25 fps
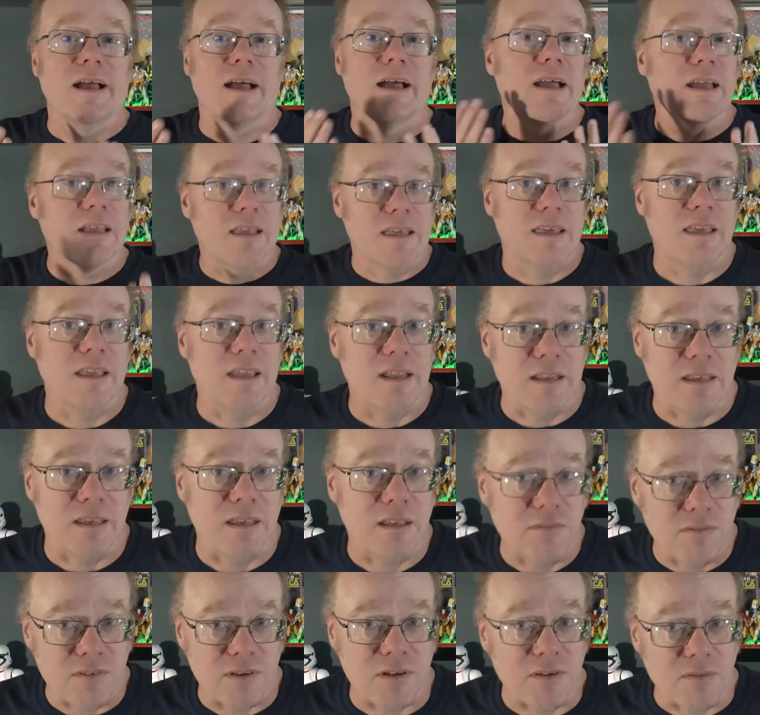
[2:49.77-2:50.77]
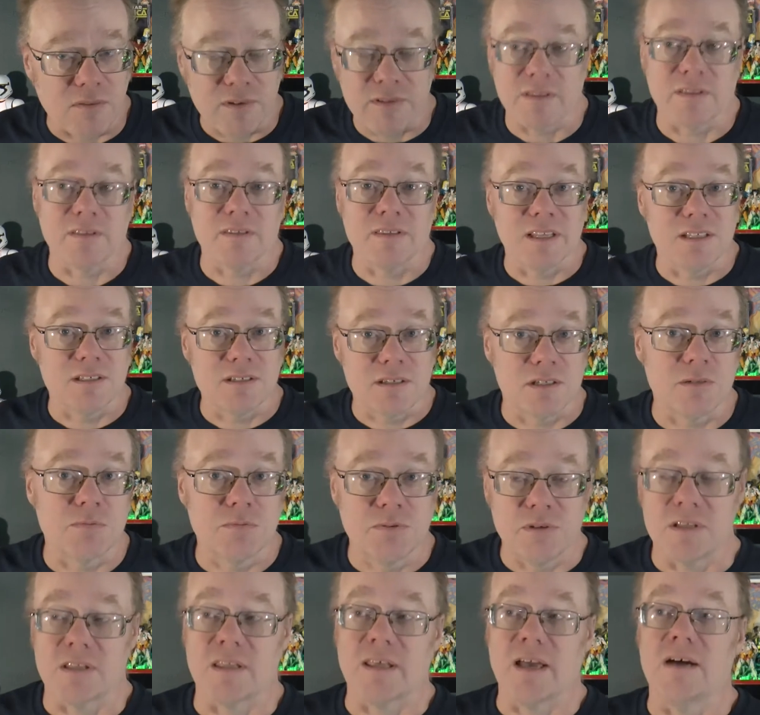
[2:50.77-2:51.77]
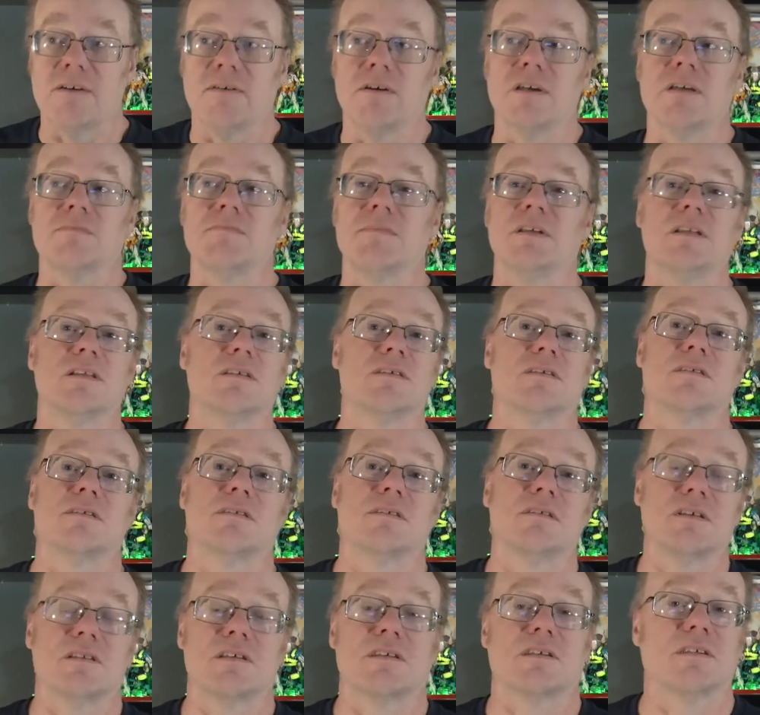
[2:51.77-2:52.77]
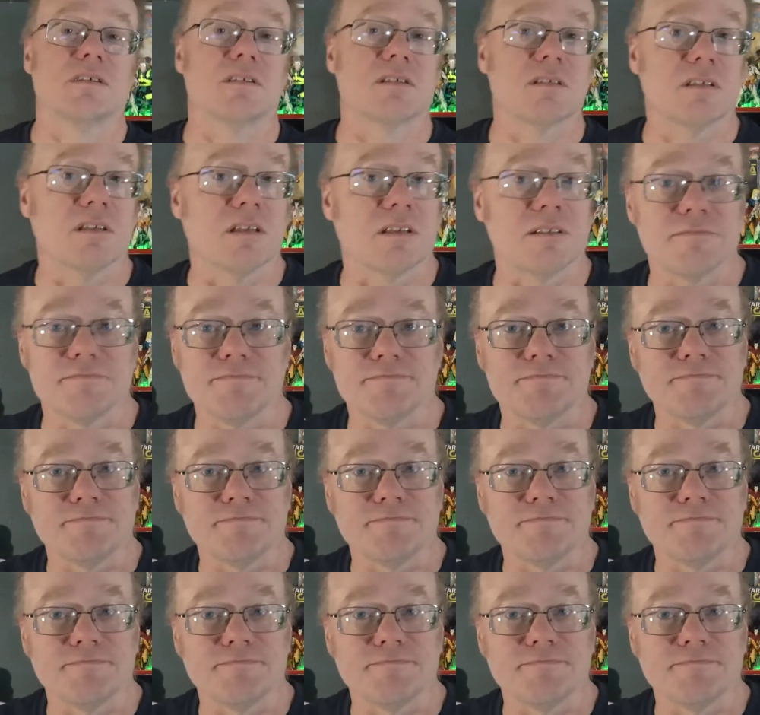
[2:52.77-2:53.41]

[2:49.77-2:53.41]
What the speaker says: Let's just put it that way. I mean, it's just like,